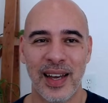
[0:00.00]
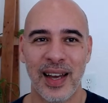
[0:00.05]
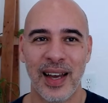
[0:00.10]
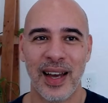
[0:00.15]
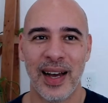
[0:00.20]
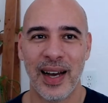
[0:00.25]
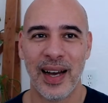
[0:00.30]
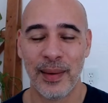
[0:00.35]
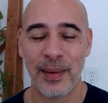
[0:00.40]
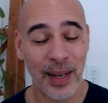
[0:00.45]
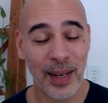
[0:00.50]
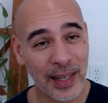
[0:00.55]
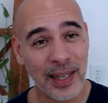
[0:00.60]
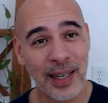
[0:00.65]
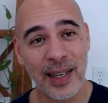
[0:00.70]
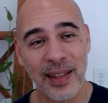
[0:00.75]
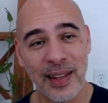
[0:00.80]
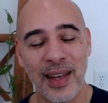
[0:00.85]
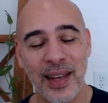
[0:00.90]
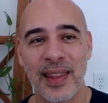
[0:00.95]

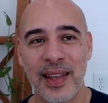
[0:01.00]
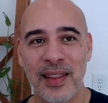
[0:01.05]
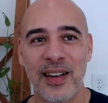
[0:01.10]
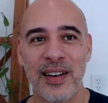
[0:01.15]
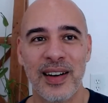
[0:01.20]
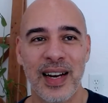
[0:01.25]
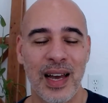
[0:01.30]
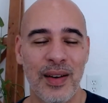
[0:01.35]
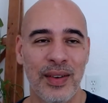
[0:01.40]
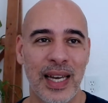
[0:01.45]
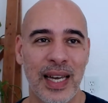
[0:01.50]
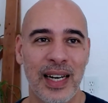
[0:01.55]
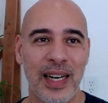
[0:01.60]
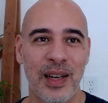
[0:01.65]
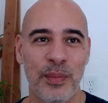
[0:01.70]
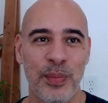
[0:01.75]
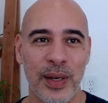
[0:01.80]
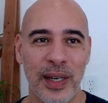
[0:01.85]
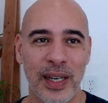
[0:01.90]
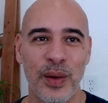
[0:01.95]
Luckily, I think they're navigating
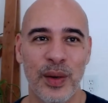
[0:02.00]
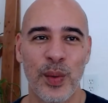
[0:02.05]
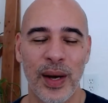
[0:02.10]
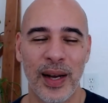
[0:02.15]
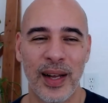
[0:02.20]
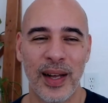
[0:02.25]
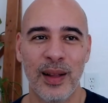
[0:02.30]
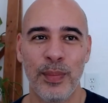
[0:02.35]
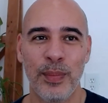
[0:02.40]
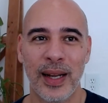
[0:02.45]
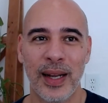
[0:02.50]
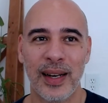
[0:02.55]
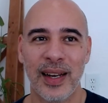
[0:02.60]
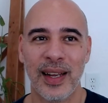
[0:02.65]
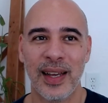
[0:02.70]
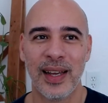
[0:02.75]
it pretty well, but